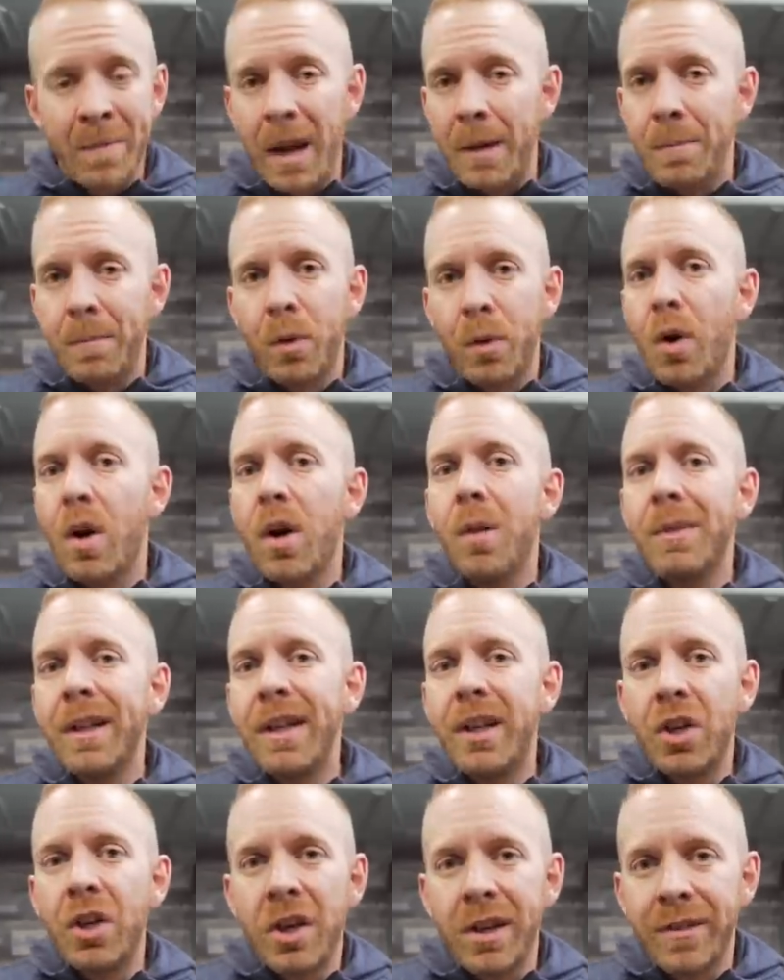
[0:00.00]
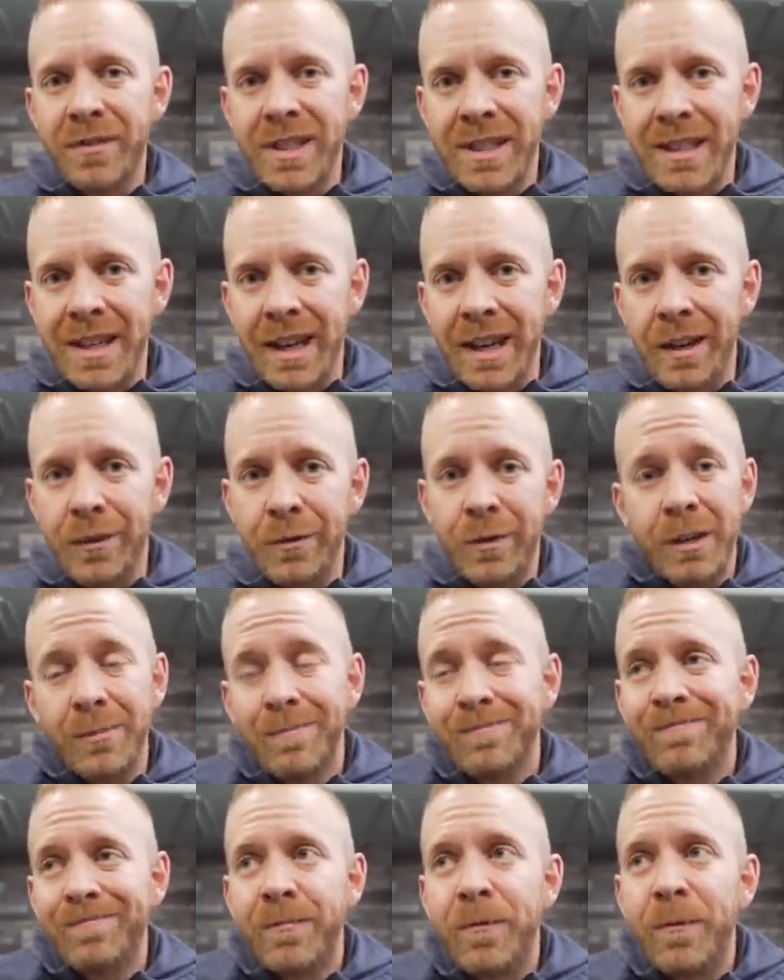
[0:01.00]
I probably could have saved
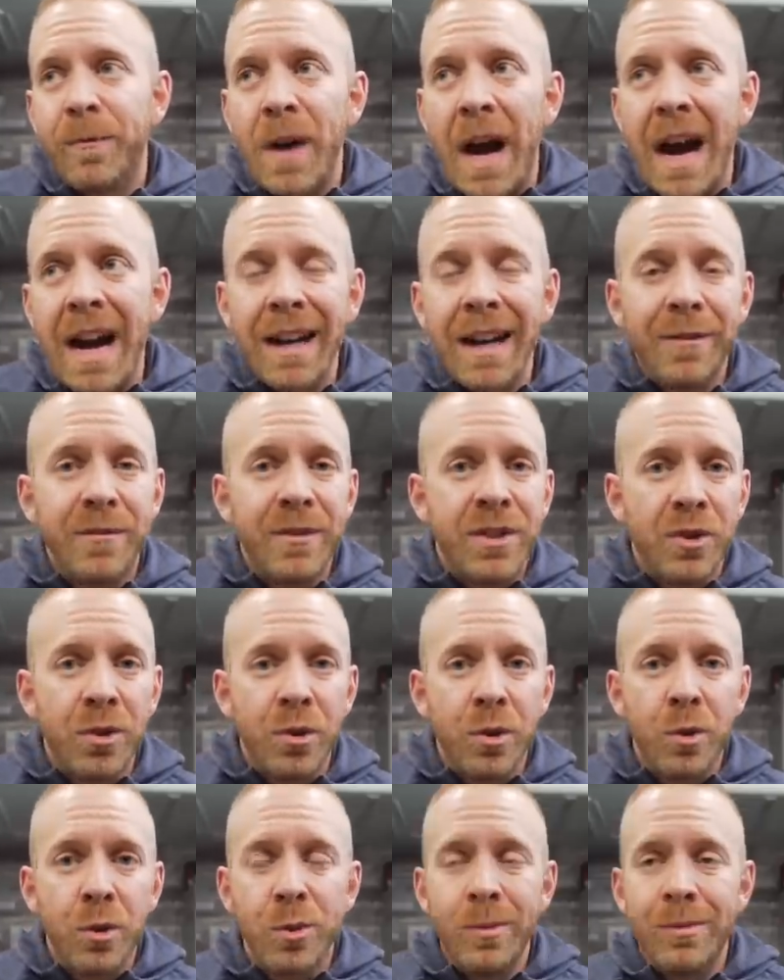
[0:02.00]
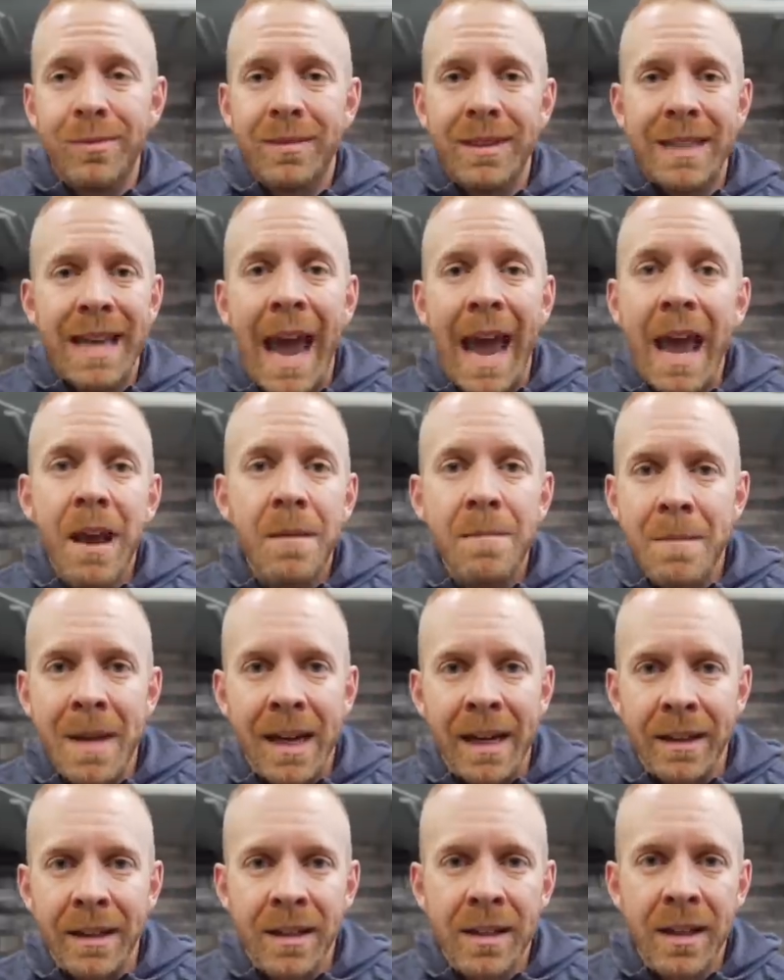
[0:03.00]
5 to 10
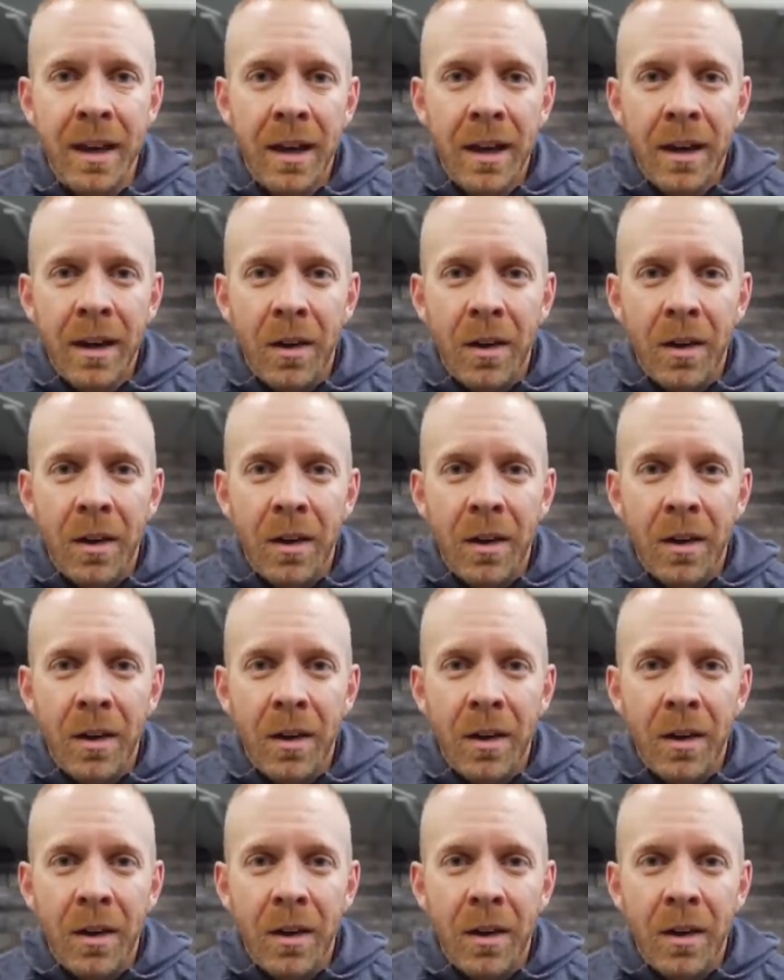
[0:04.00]
minutes